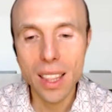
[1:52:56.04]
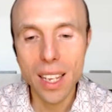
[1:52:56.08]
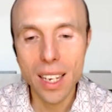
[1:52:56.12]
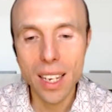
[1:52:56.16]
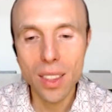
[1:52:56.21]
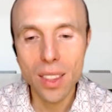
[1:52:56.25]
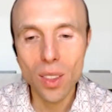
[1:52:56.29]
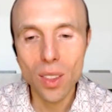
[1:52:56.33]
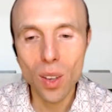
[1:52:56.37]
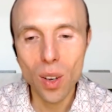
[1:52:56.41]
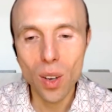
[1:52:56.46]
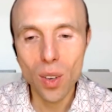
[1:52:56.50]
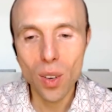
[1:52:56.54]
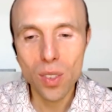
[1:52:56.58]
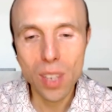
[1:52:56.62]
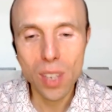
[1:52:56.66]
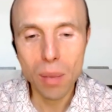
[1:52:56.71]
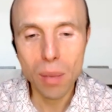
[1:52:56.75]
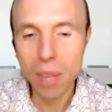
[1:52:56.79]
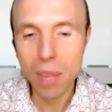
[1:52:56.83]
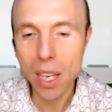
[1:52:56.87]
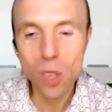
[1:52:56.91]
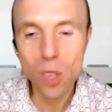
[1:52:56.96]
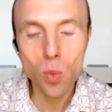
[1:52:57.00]
that
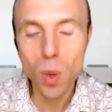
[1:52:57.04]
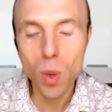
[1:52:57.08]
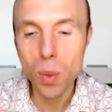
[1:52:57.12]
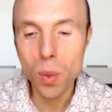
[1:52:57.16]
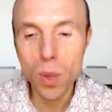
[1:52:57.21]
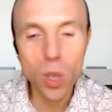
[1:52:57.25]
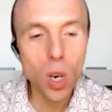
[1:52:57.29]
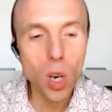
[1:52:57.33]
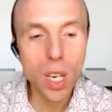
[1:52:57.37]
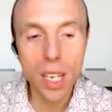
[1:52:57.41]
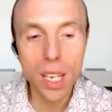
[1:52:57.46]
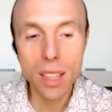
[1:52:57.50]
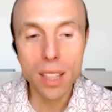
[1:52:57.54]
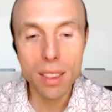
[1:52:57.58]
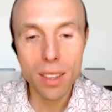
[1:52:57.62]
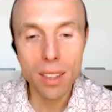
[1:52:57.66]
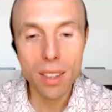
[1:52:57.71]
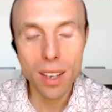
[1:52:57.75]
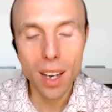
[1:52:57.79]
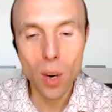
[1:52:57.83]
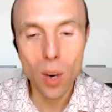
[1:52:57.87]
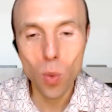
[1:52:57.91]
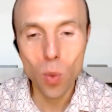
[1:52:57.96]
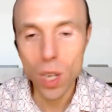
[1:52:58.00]
sometimes when we look at
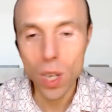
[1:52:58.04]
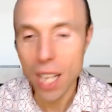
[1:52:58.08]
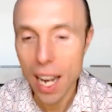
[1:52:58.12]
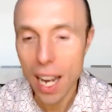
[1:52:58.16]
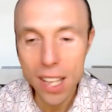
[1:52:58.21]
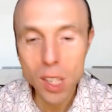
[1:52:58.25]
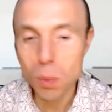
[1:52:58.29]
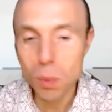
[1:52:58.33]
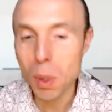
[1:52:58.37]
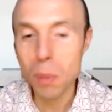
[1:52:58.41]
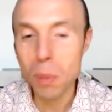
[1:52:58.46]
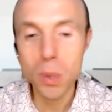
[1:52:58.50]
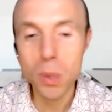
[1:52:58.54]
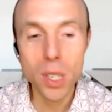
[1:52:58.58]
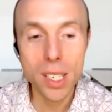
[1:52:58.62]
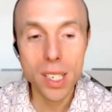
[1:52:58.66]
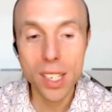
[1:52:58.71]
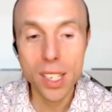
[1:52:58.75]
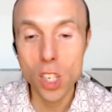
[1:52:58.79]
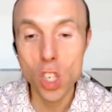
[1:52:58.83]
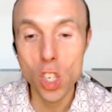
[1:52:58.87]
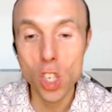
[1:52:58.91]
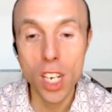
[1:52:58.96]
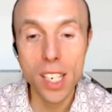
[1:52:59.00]
uh, what other people
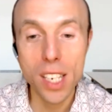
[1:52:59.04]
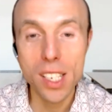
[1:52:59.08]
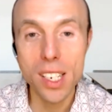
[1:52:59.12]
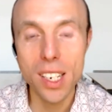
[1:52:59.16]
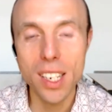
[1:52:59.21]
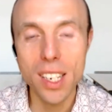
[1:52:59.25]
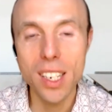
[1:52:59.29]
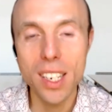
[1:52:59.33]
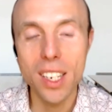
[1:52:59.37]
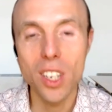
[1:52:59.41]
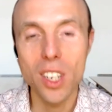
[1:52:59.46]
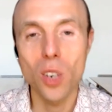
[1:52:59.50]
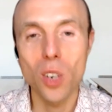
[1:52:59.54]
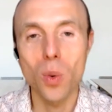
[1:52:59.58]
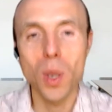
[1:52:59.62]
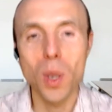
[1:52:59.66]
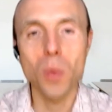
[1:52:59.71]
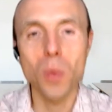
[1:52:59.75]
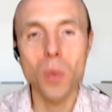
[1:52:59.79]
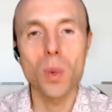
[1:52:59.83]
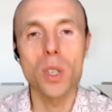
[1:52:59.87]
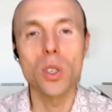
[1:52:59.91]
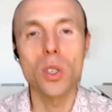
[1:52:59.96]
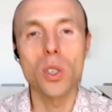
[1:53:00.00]
are suggesting or
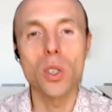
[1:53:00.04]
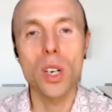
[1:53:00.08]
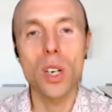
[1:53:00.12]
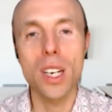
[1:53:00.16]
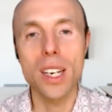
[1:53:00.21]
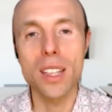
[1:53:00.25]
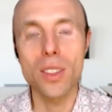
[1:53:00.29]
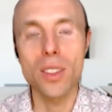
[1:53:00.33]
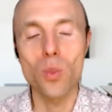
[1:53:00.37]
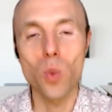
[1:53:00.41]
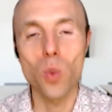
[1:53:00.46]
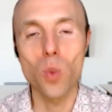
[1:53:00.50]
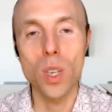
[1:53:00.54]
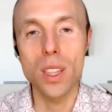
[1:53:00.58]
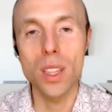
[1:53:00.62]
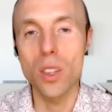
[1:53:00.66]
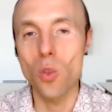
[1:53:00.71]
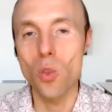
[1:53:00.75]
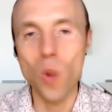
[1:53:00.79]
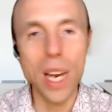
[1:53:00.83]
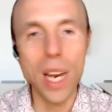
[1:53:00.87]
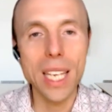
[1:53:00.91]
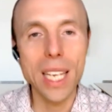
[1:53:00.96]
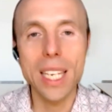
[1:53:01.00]
when we look at
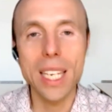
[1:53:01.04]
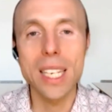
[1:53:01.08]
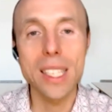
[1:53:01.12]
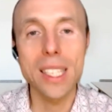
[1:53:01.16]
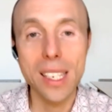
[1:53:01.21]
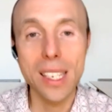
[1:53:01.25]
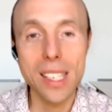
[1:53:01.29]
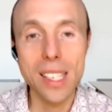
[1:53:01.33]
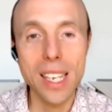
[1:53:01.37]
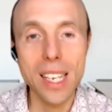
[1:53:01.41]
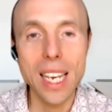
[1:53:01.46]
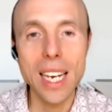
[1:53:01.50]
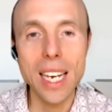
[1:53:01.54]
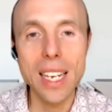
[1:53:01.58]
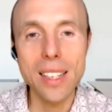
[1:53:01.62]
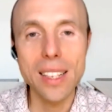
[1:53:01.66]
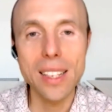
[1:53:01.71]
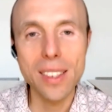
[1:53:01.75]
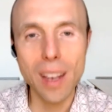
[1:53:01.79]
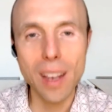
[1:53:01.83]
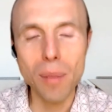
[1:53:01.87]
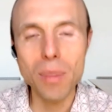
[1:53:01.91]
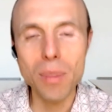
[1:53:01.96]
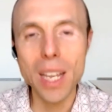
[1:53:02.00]
what the rankings are
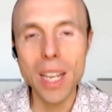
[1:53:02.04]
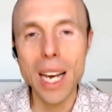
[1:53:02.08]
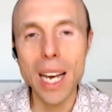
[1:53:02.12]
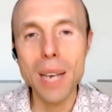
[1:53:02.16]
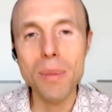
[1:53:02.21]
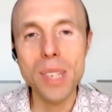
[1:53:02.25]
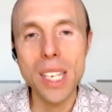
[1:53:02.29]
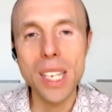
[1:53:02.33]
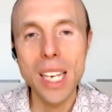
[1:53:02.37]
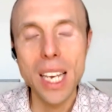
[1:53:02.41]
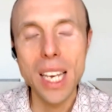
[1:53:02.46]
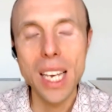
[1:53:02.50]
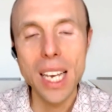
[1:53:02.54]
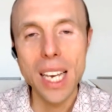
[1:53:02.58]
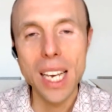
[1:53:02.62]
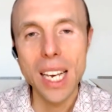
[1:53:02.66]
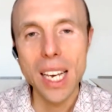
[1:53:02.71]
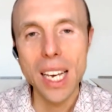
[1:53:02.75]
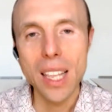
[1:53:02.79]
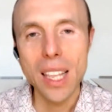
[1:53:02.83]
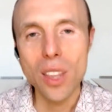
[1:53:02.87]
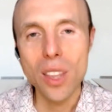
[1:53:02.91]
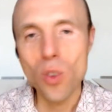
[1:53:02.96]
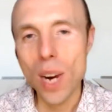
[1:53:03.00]
saying, sometimes
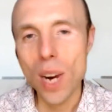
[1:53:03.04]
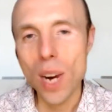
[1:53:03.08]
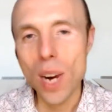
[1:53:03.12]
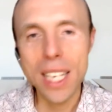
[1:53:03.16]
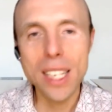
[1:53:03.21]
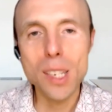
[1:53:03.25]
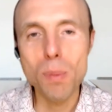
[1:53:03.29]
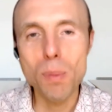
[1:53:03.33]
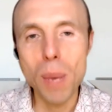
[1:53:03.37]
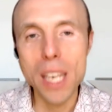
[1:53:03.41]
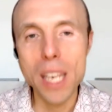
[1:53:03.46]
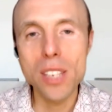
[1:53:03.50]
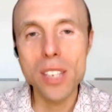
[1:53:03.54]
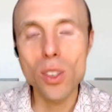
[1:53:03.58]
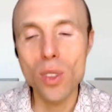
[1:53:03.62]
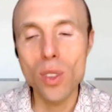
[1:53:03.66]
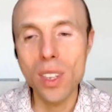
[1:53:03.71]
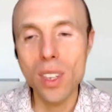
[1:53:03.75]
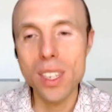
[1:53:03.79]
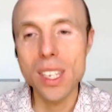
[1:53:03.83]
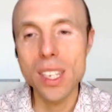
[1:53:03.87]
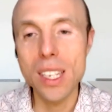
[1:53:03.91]
the rankings based on